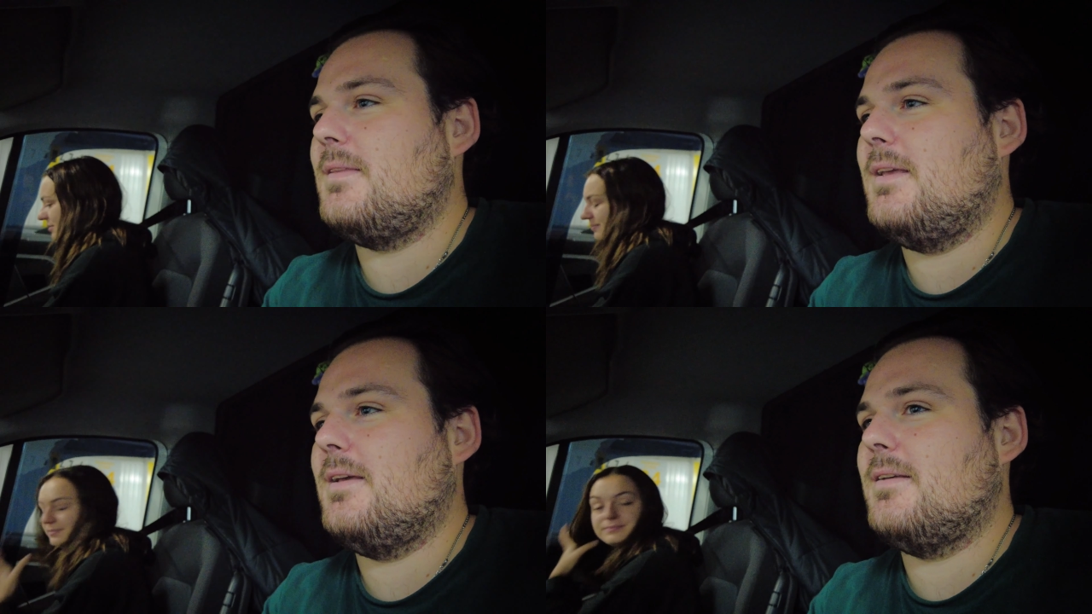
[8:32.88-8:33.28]

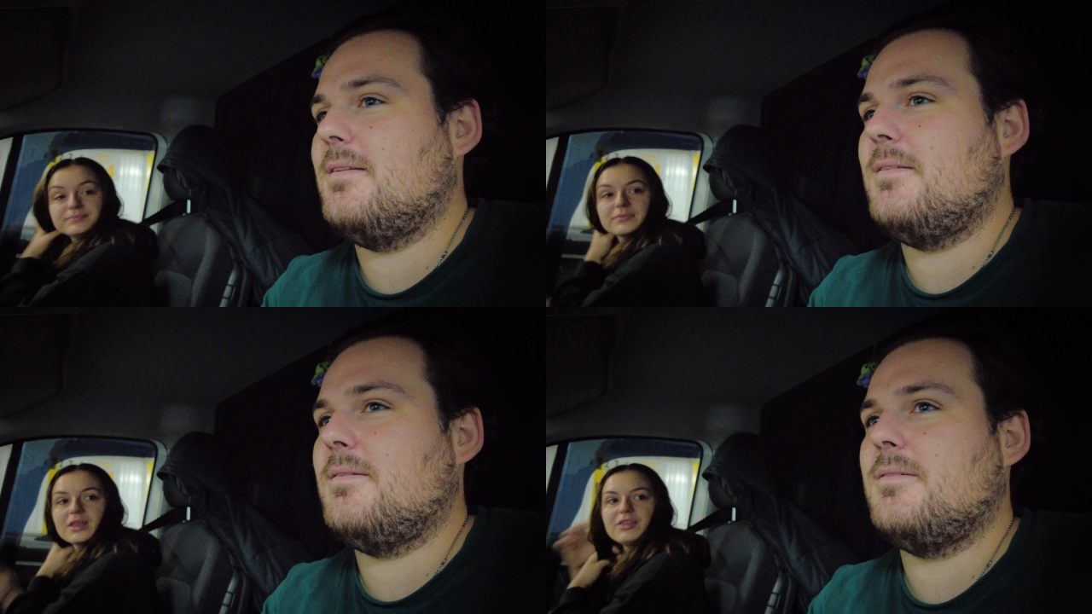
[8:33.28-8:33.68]
Speaker 1: Yeah.
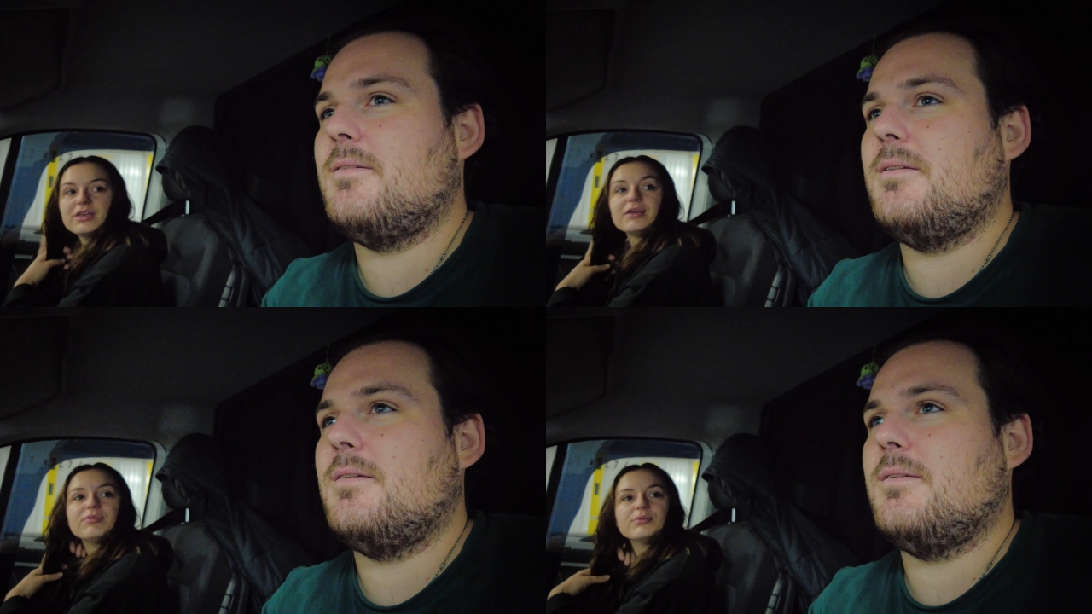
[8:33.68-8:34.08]
I
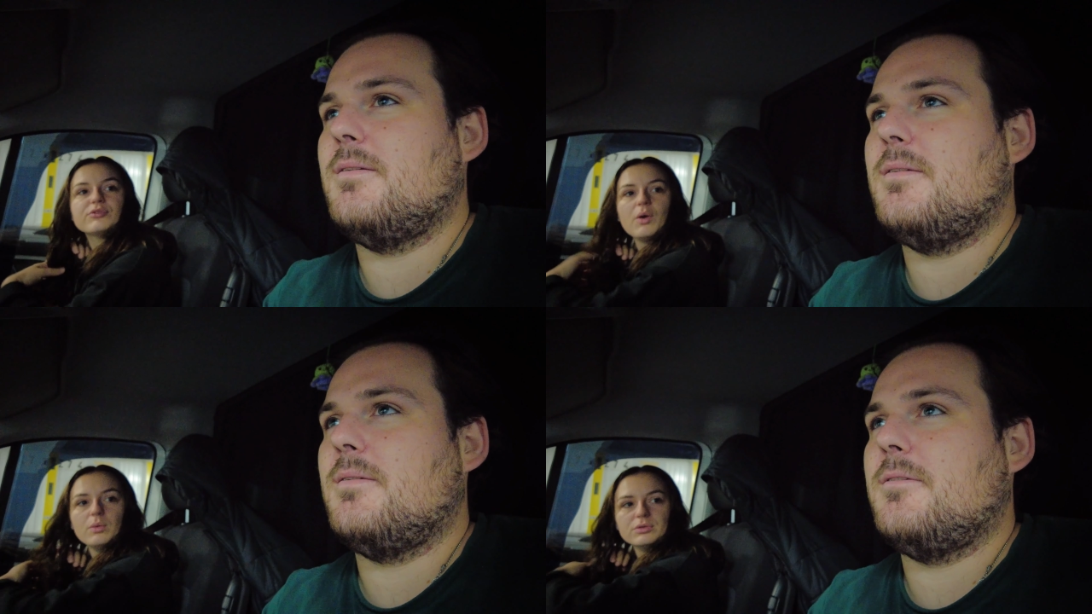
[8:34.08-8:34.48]
think if it was
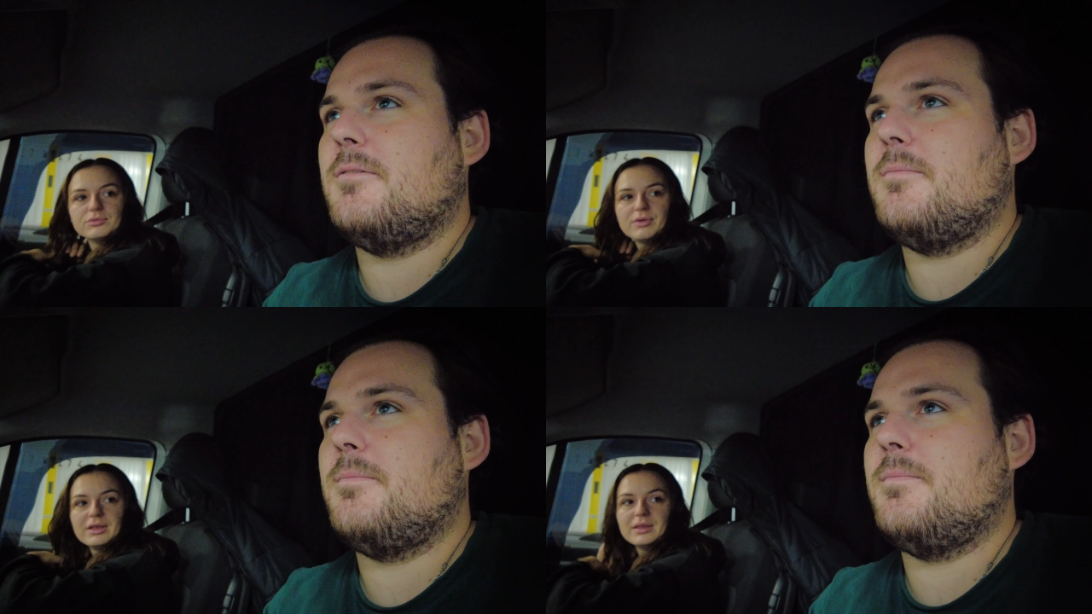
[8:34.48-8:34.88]
cold or
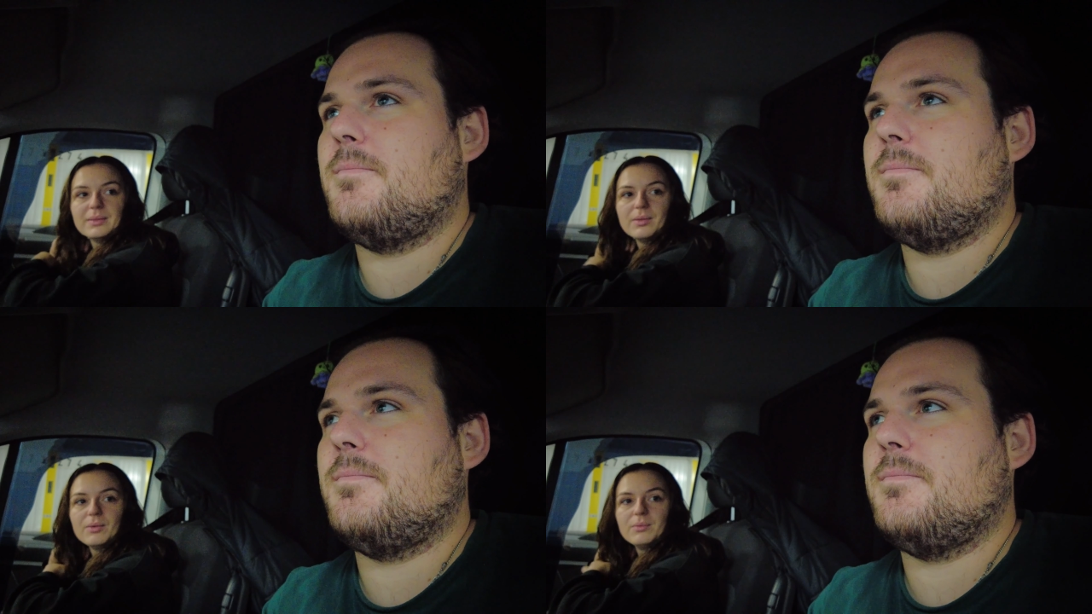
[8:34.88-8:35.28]

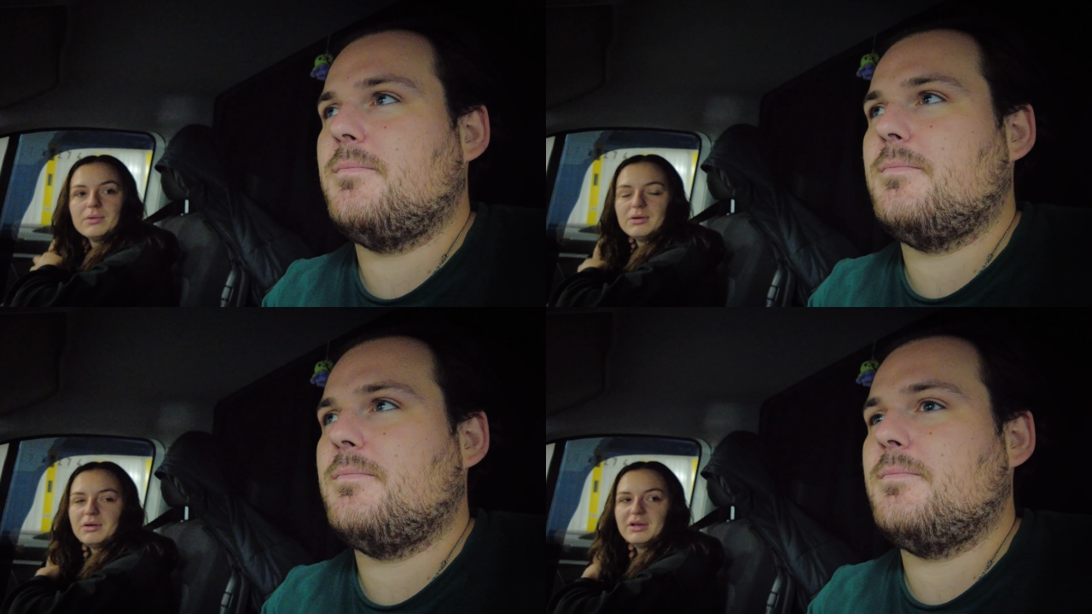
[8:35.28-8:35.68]
raining though,
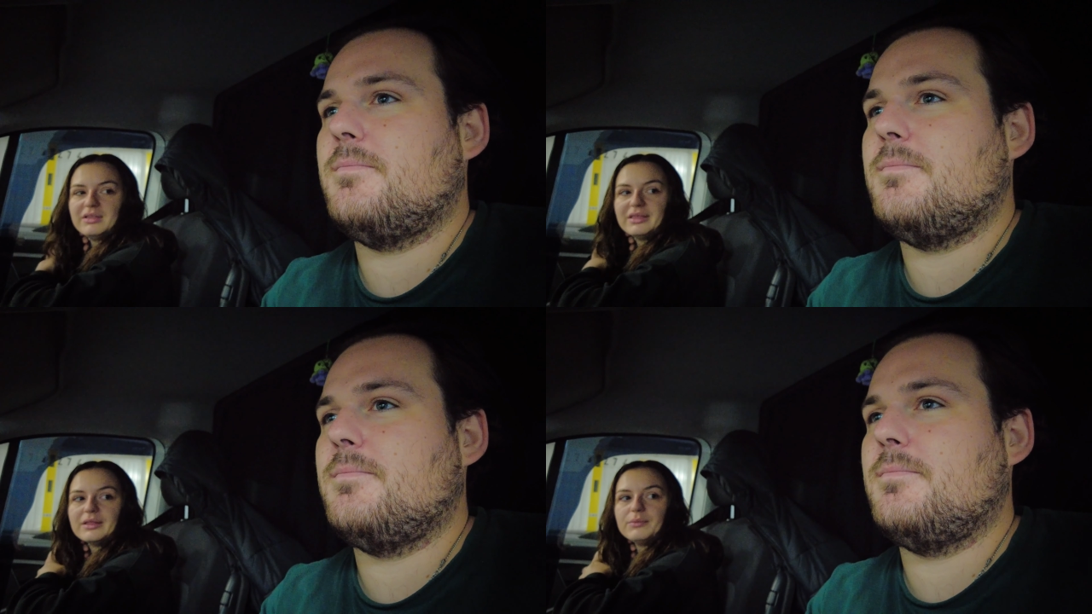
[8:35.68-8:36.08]
oh, I
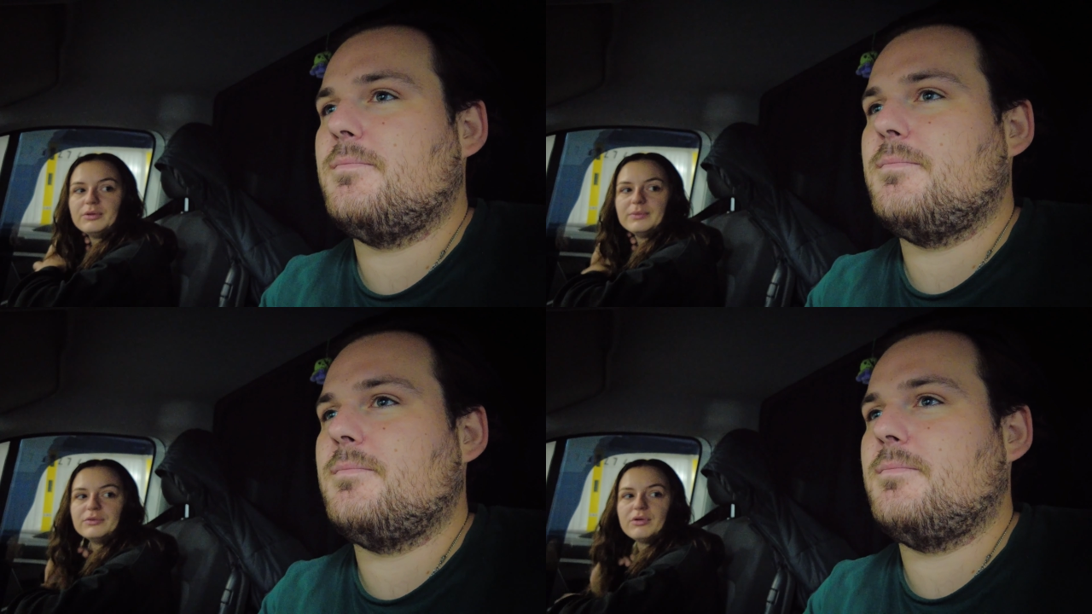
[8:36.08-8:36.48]
think that would
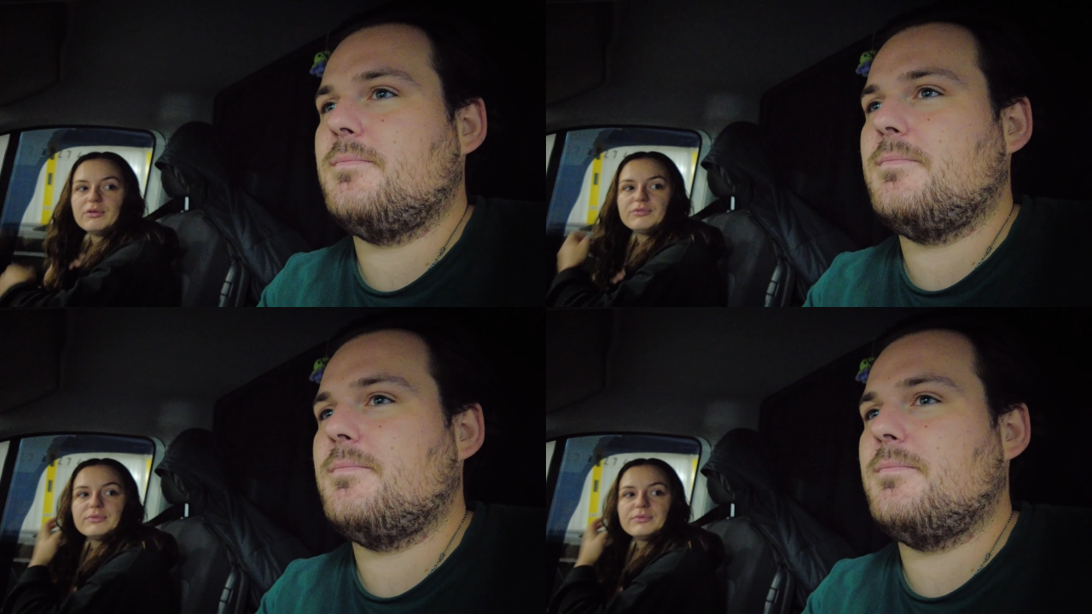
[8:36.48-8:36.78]
have been rough.